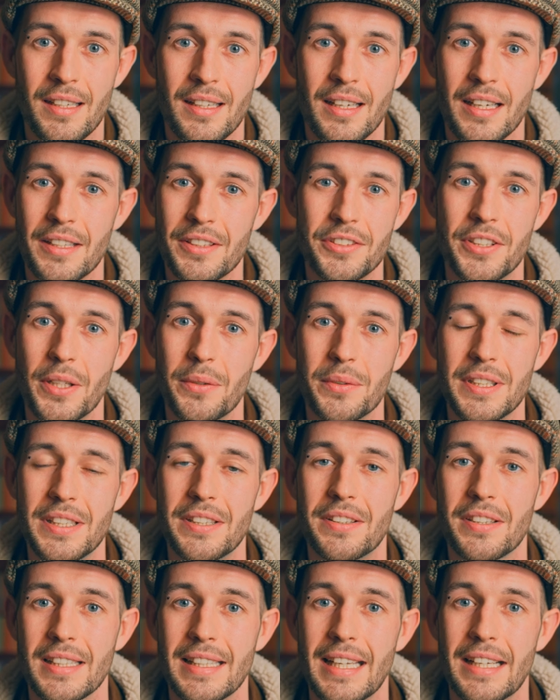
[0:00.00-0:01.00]
And you don't
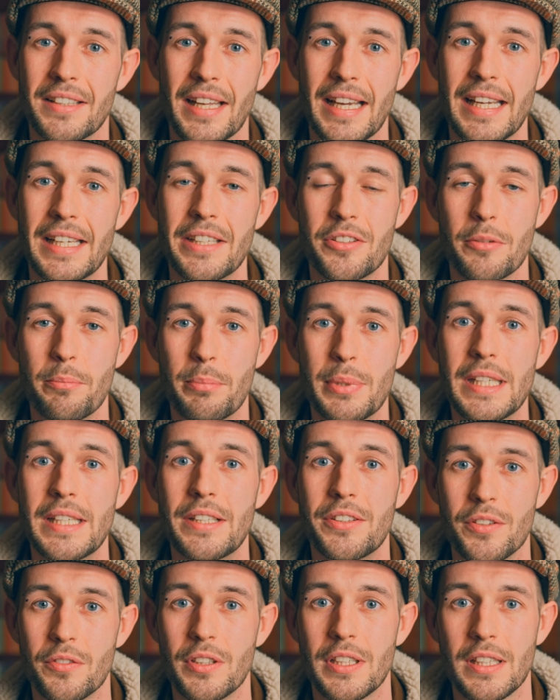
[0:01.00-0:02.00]
need to connect A to B
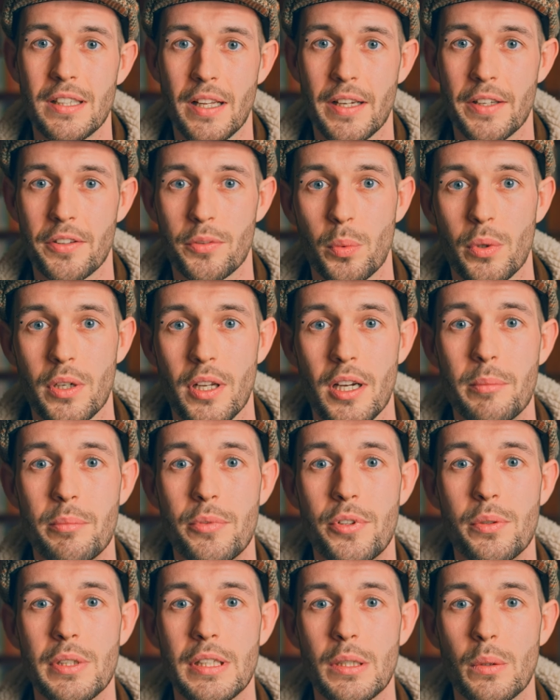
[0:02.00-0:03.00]
to realize what I'm
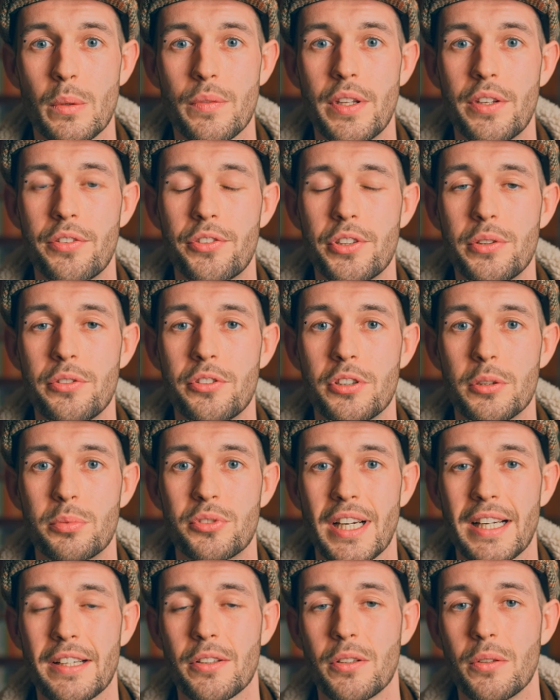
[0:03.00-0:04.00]
doing with this YouTube
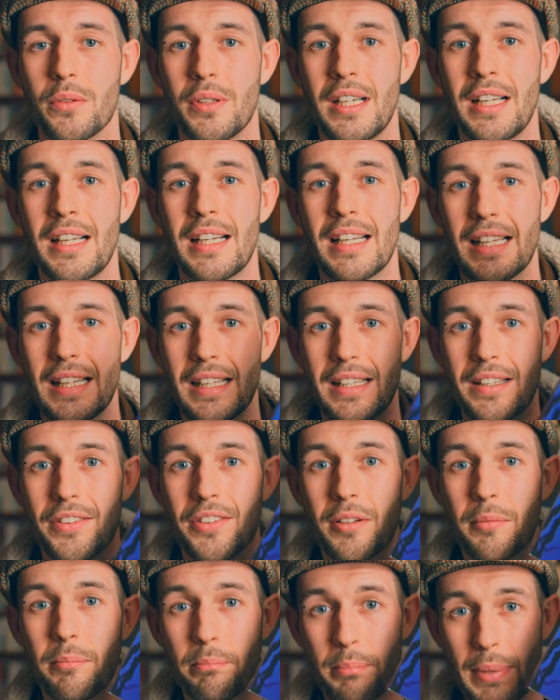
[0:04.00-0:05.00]
channel
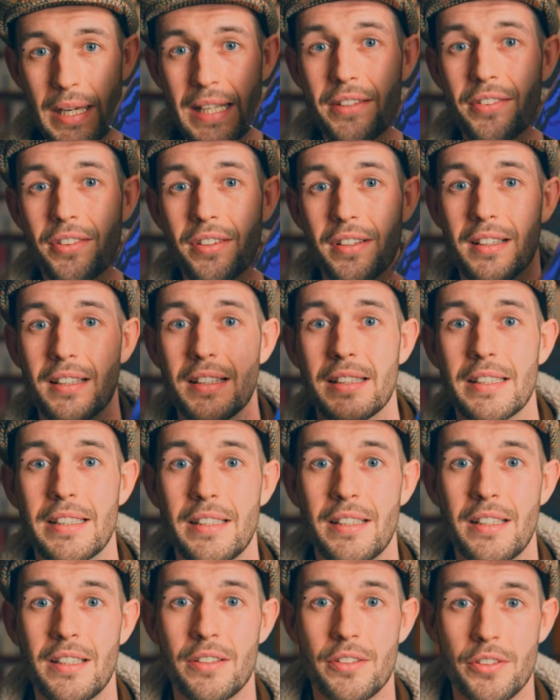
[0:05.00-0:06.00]
is
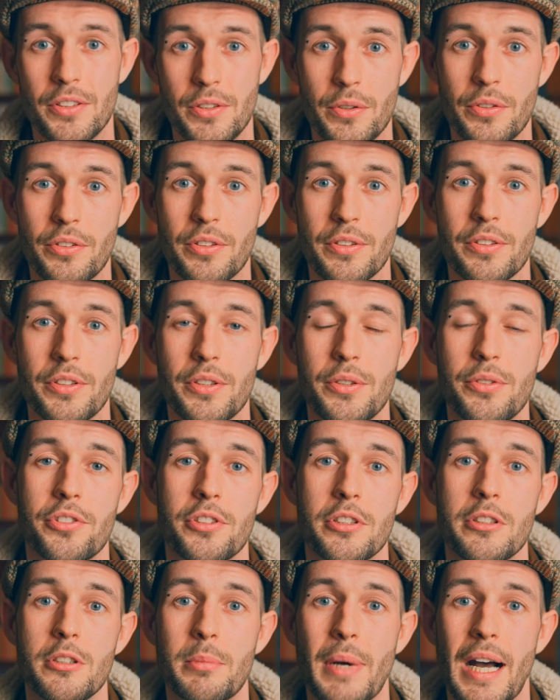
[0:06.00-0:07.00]
basically using
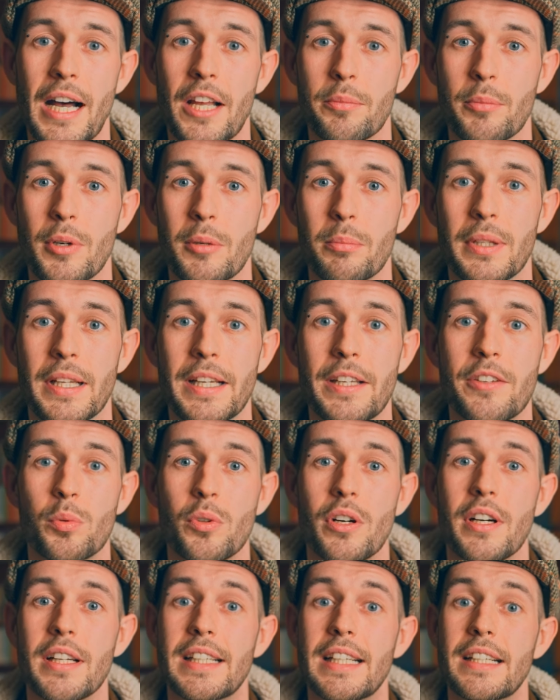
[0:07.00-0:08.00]
YouTube as my place
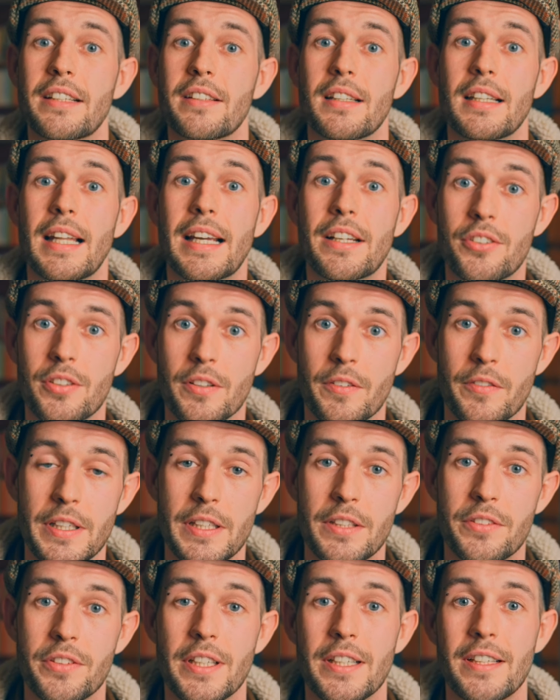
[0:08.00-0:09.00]
where I get a lecture
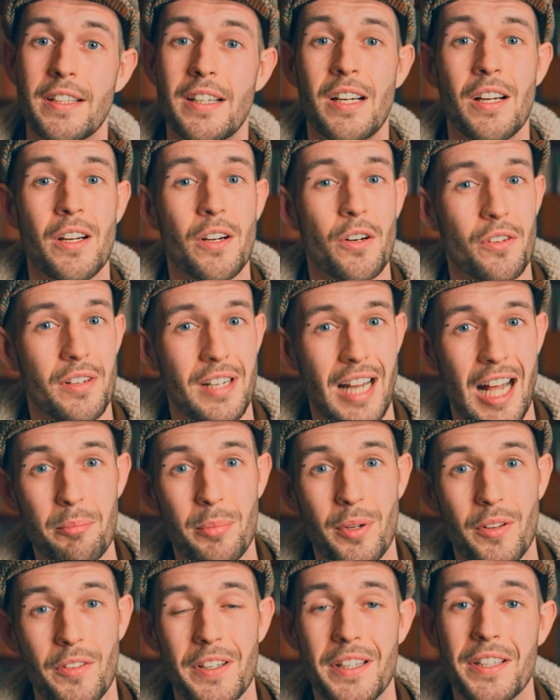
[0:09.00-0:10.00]
theatre or an
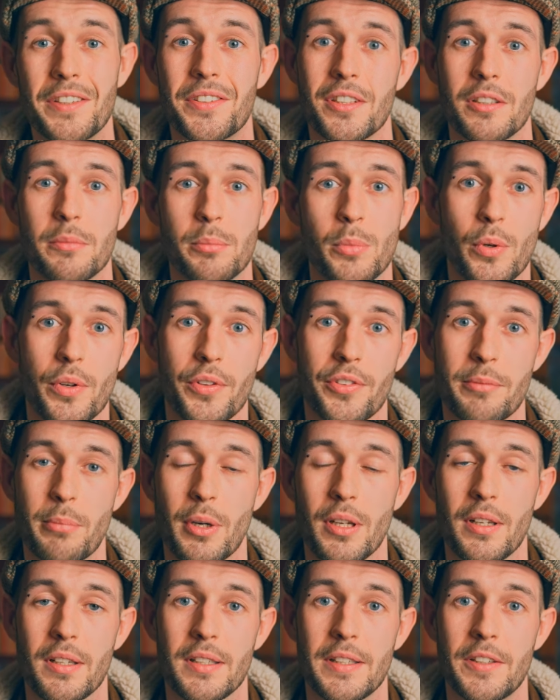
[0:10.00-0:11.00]
amphitheatre, more
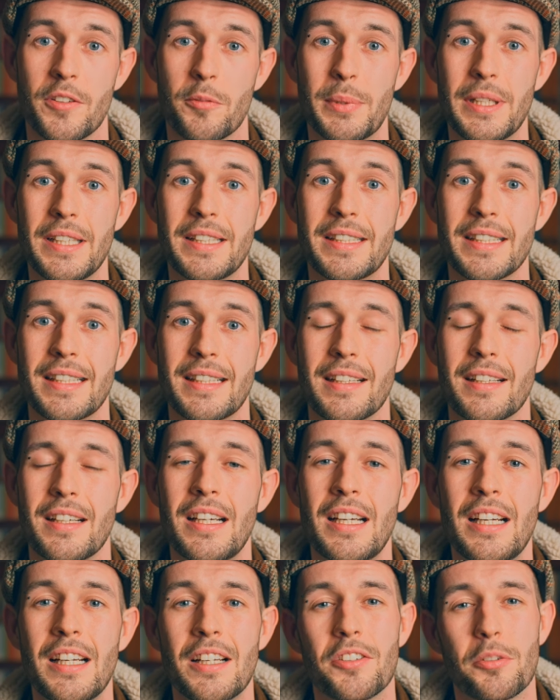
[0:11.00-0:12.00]
symbolically speaking,
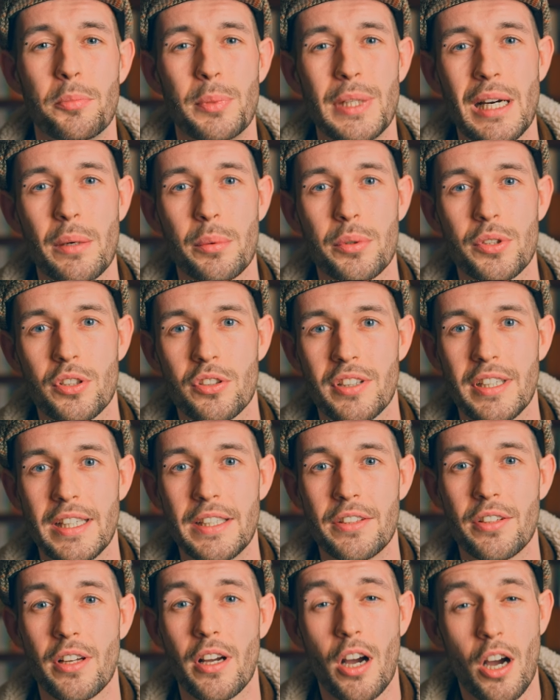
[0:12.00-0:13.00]
to be able to
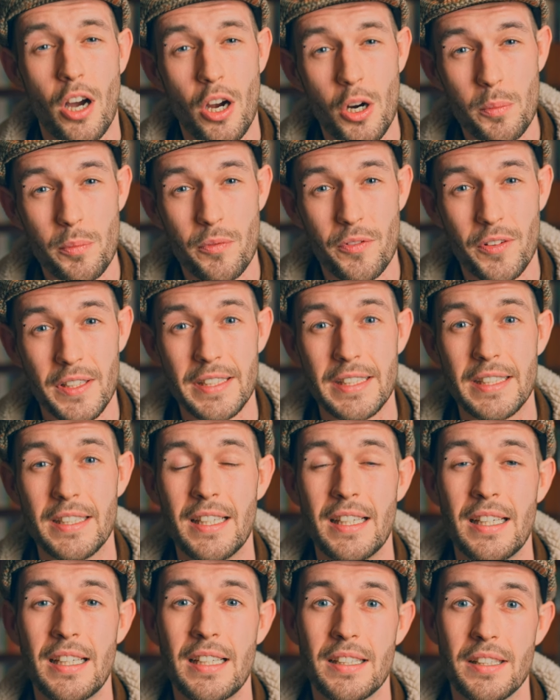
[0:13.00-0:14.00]
create, hopefully,
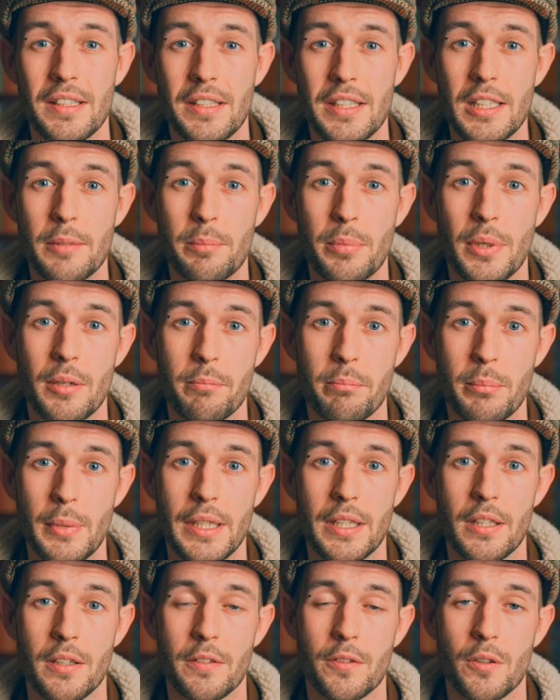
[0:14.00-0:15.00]
deep,
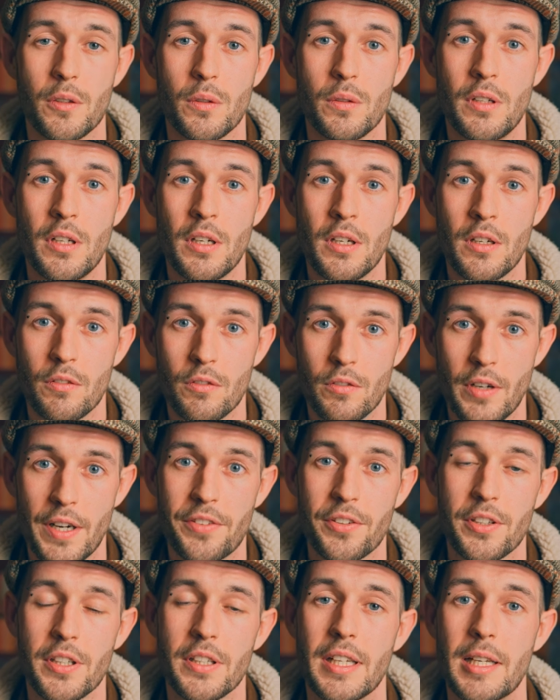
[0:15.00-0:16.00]
meaningful,
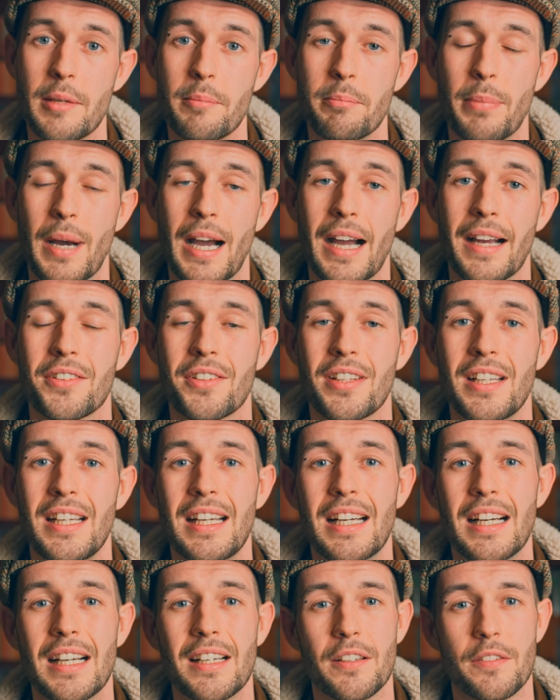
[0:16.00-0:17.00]
resonant impact
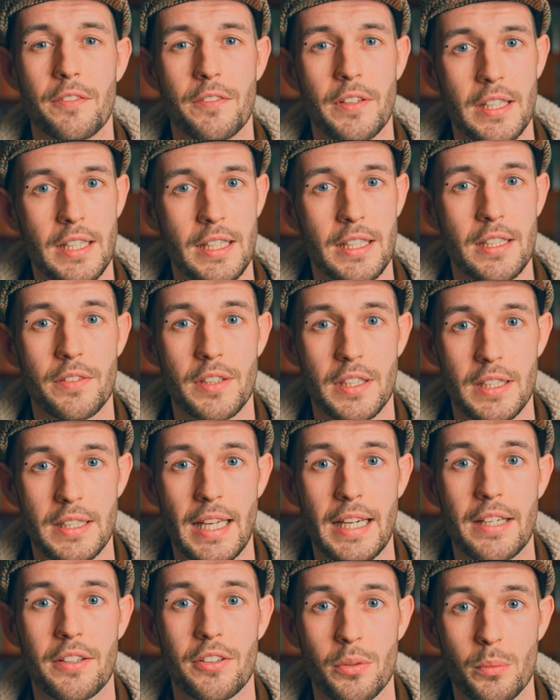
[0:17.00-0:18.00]
and a feeling of
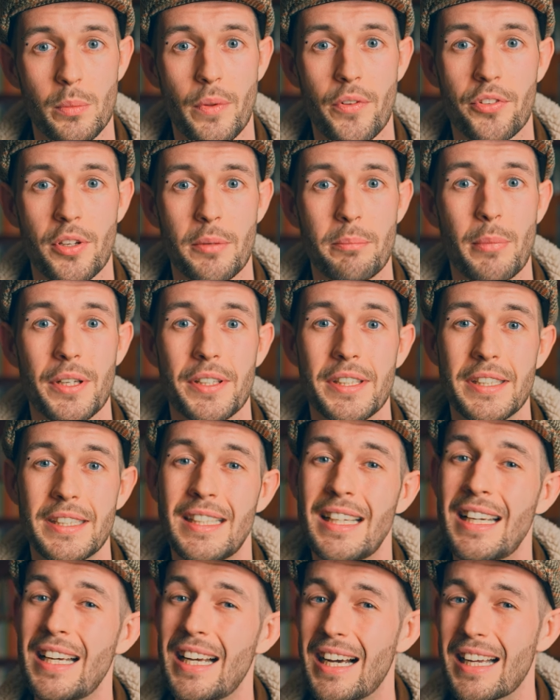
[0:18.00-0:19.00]
connecting with
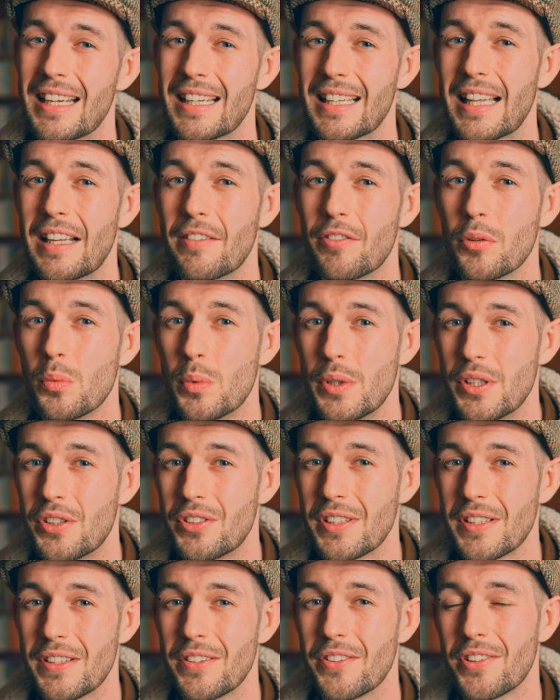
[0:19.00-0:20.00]
somebody at a level
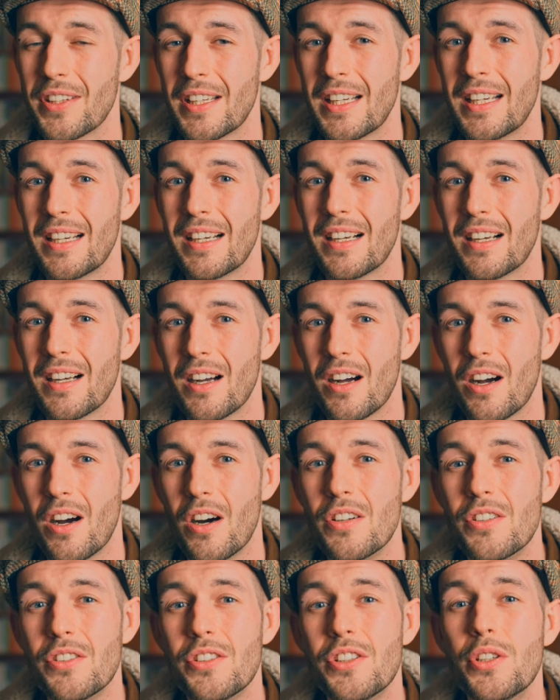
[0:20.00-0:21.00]
which is
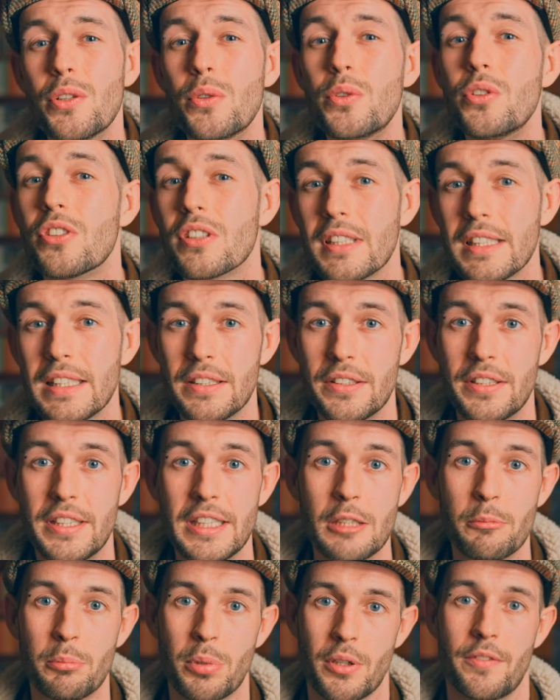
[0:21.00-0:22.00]
unusually
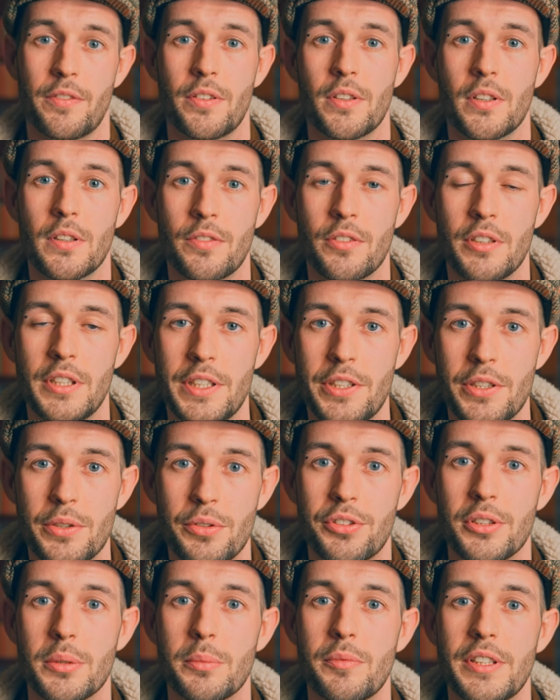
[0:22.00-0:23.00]
deep for a free
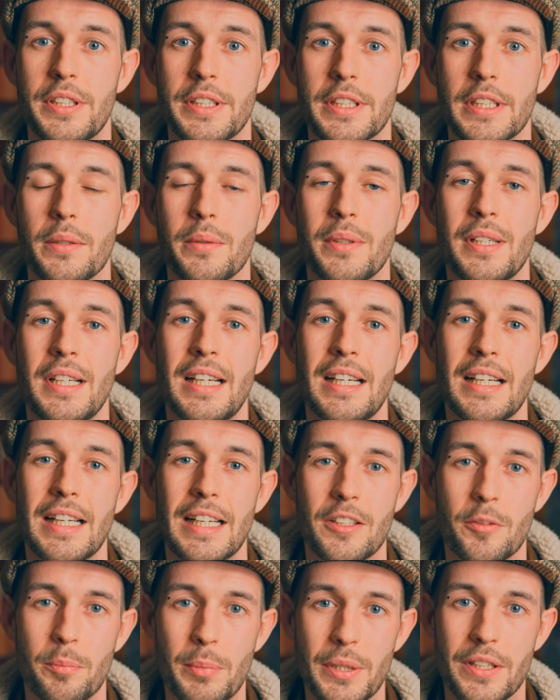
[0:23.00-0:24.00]
YouTube video.
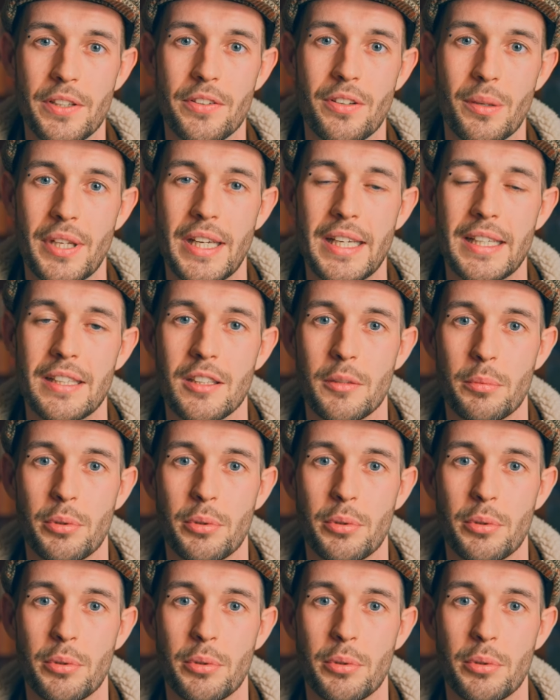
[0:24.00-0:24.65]
It's because I'm taking the